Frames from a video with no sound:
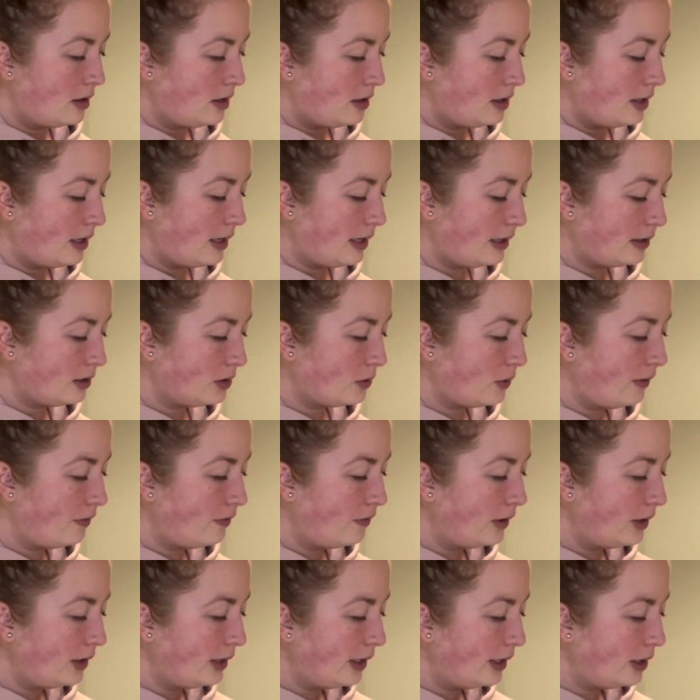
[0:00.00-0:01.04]
Yeah, so I
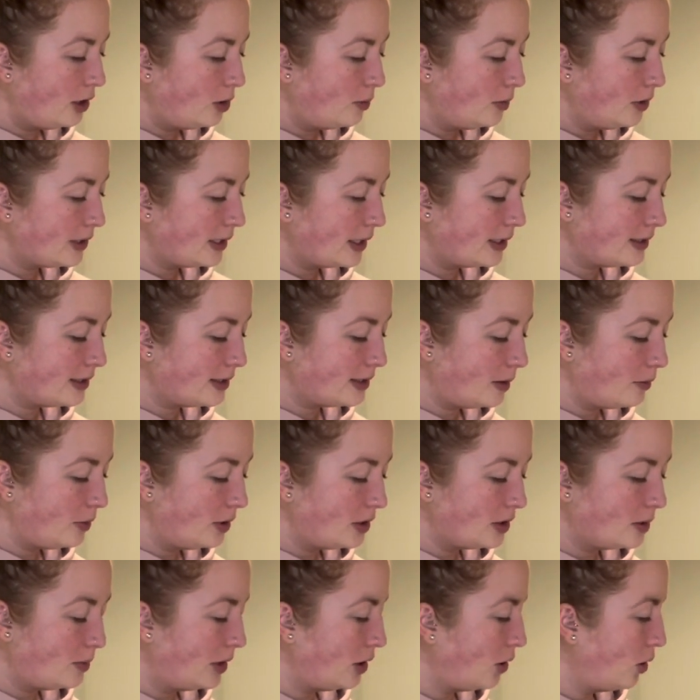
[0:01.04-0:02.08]
feel like almost like
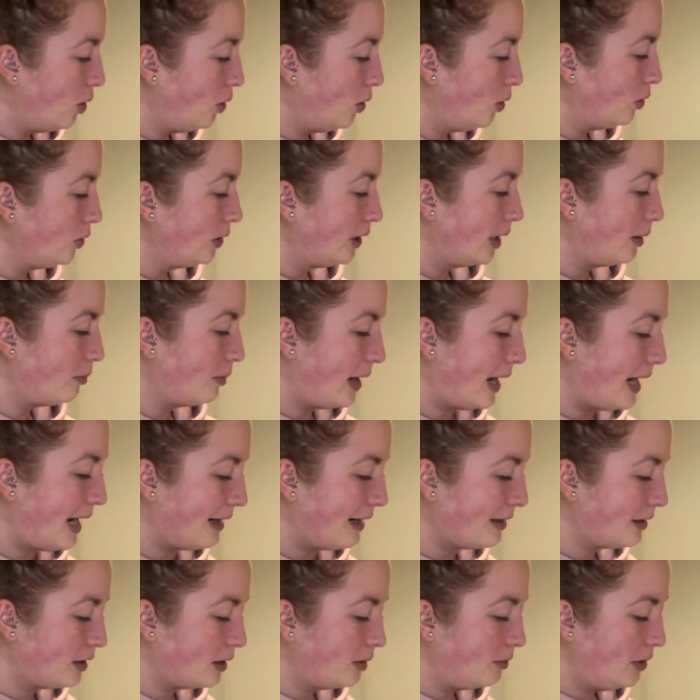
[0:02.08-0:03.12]
someone's been holding
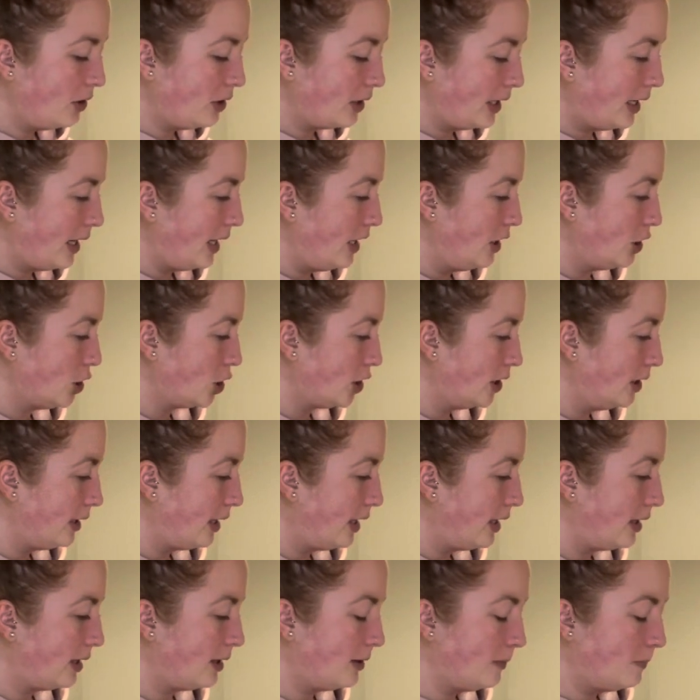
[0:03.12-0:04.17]
back communication.
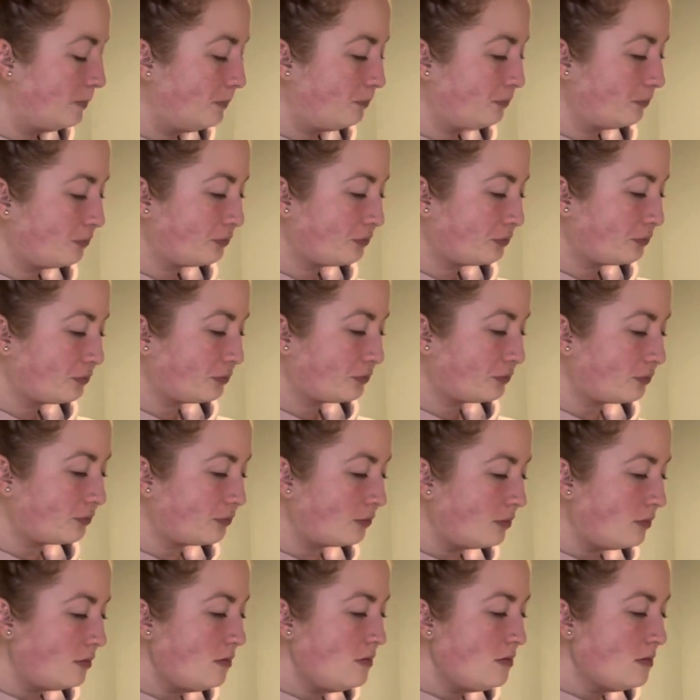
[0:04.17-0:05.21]
Like,
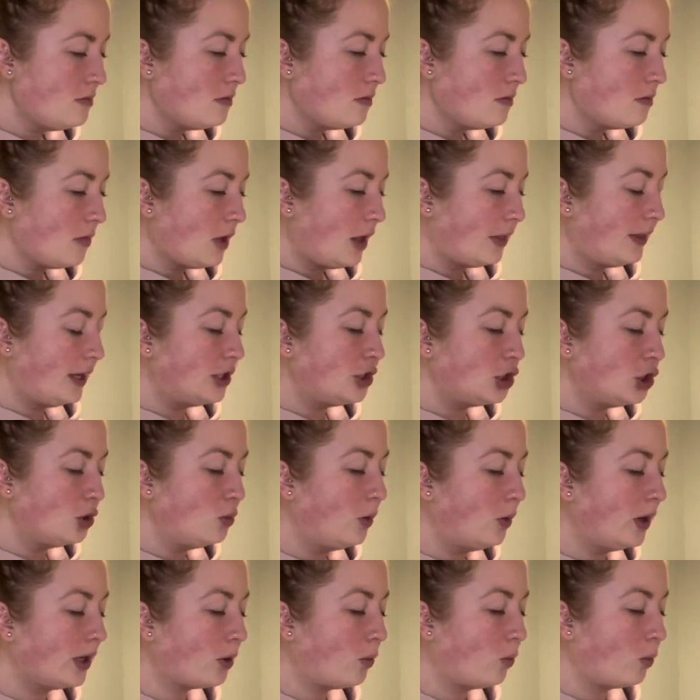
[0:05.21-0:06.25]
they do
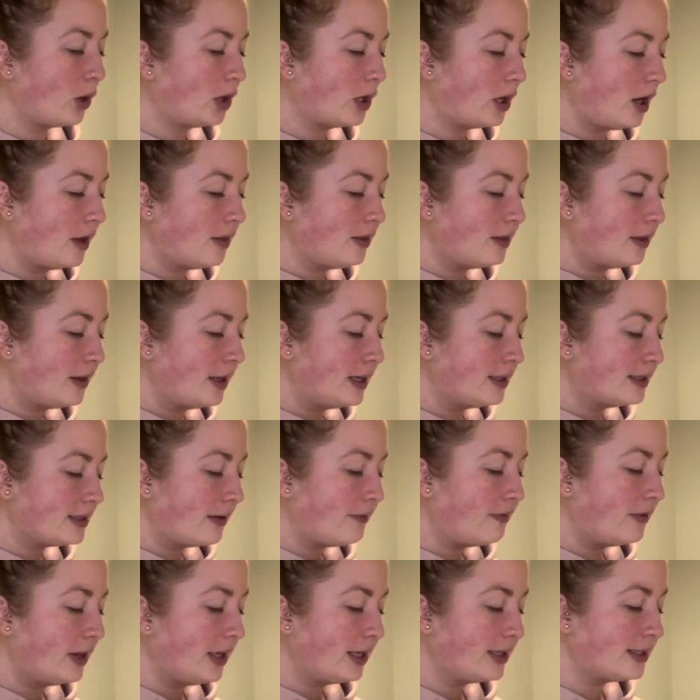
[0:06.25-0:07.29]
want to work on things. I
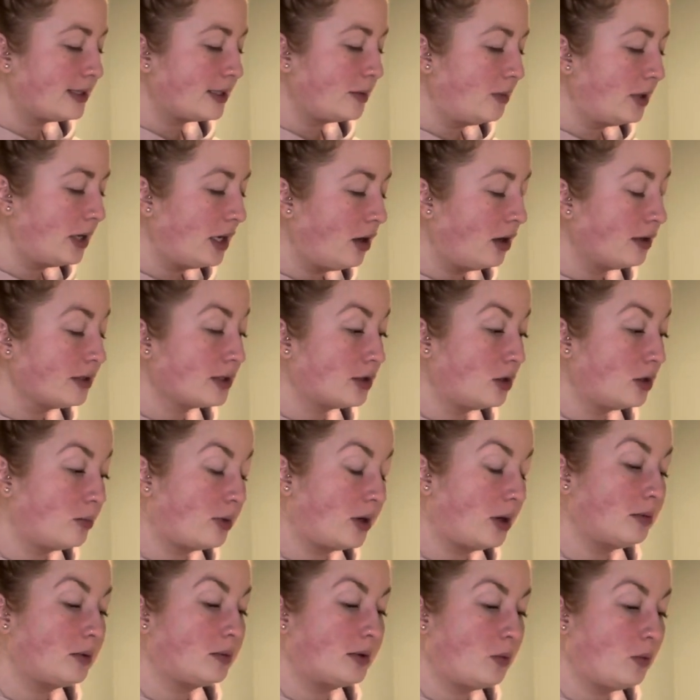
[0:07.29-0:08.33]
feel like somebody also
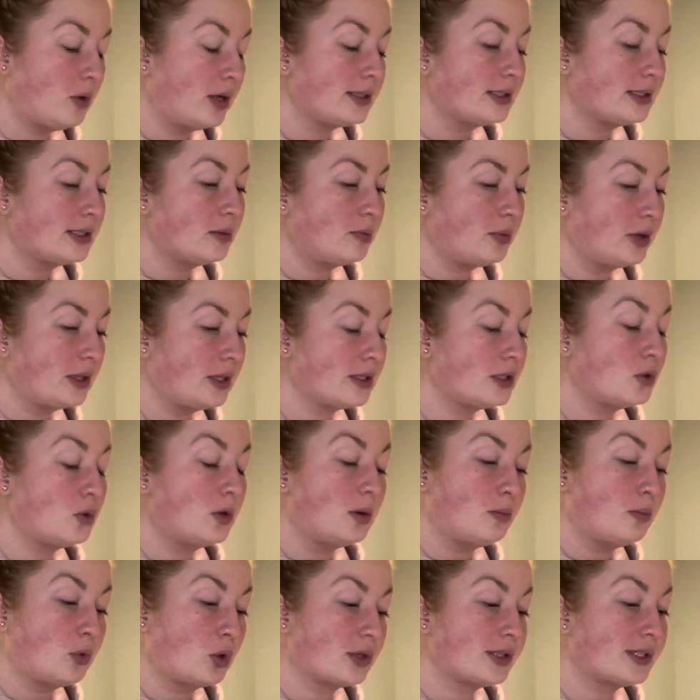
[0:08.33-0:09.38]
probably wants to bring this to a
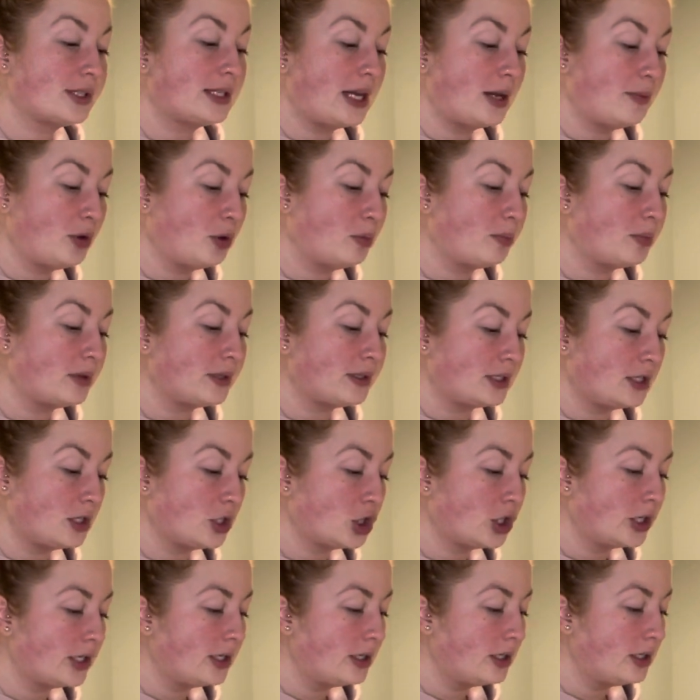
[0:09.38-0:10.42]
more stable
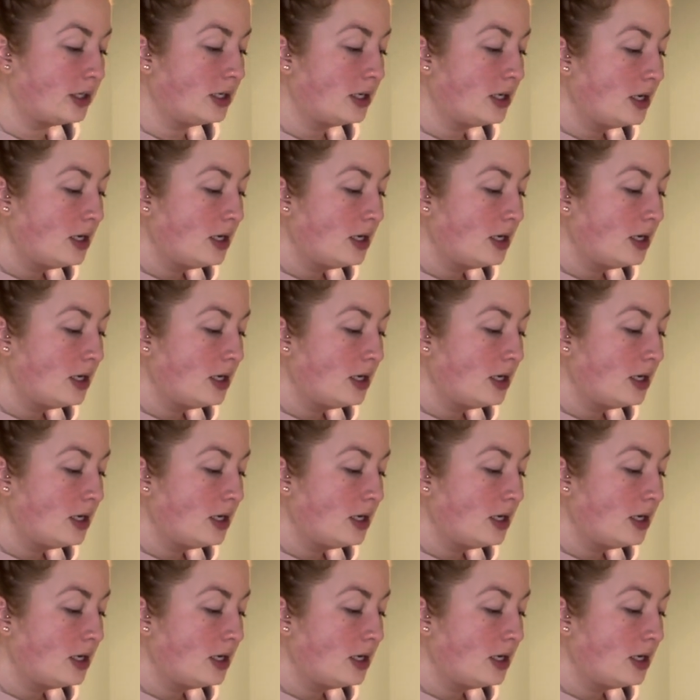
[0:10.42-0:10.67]
position.